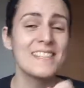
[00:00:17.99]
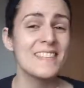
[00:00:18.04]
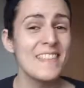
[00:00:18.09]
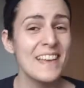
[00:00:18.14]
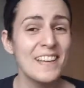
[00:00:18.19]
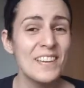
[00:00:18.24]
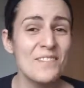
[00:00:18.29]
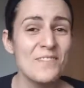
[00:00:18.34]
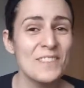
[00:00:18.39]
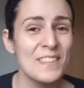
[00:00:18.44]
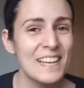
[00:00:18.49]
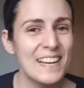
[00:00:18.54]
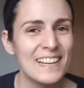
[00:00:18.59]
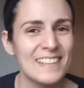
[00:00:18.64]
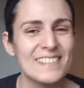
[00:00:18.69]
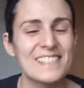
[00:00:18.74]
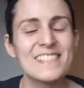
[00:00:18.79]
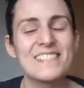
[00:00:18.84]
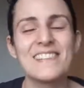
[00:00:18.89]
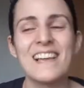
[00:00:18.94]
So thank you for the
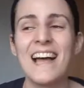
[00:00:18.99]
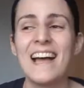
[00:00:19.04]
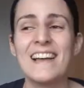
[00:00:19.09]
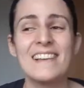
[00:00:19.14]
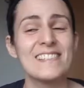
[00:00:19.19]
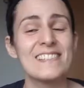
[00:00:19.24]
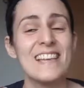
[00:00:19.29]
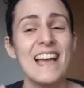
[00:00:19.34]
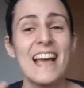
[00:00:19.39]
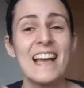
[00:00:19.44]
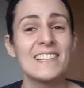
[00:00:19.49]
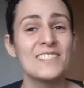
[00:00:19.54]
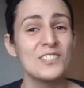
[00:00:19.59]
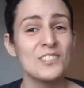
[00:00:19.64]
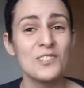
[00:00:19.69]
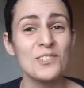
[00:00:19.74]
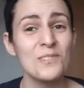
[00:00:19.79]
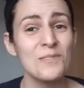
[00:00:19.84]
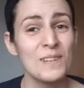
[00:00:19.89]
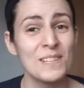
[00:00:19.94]
exercise and
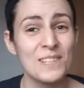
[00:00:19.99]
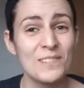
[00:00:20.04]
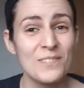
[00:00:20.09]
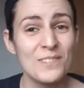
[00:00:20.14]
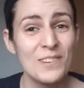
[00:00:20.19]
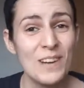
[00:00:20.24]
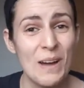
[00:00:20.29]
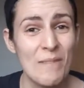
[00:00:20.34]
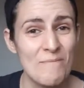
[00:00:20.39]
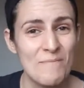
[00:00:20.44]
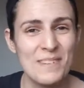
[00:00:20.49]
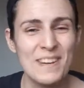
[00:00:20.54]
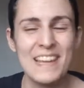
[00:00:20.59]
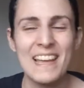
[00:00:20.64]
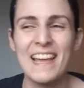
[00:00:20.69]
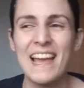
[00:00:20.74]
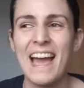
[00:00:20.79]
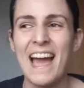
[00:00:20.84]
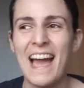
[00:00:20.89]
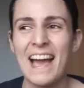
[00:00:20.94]
your wonderful
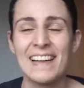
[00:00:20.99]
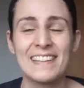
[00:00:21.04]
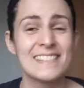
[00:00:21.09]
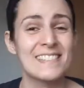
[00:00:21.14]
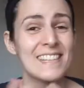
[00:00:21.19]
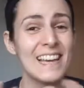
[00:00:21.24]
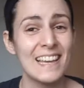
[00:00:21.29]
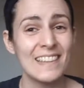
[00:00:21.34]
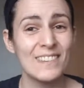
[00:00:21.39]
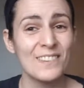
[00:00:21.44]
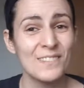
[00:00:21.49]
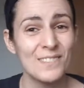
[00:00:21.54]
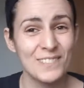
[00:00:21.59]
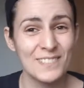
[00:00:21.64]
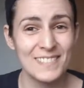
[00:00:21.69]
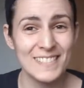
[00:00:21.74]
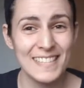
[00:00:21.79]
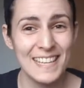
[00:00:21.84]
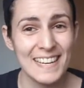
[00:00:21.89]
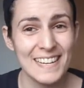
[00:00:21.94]
company, and I look
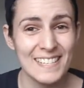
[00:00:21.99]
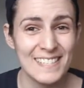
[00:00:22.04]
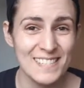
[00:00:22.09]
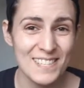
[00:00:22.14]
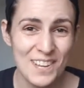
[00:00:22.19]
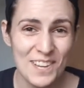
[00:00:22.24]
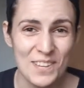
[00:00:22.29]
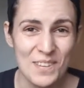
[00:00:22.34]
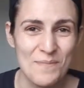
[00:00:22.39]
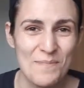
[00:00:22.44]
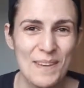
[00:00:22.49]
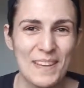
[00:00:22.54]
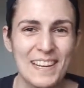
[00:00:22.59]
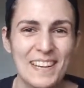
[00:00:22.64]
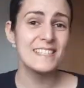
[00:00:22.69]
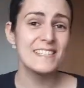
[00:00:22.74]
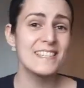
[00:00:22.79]
forward to getting to know you better.